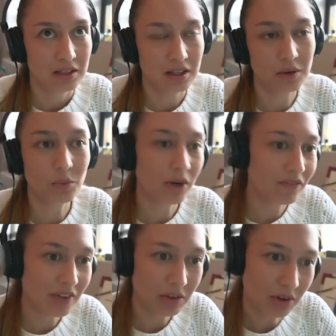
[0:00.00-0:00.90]
like
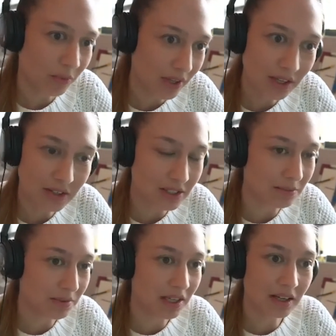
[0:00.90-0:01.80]
one video a week or
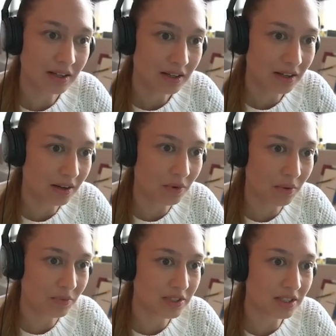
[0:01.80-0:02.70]
something
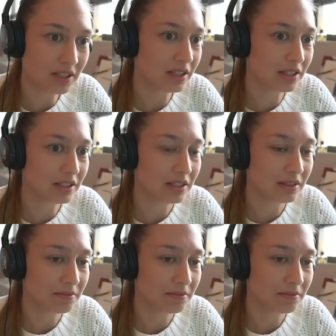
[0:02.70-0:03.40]
when we started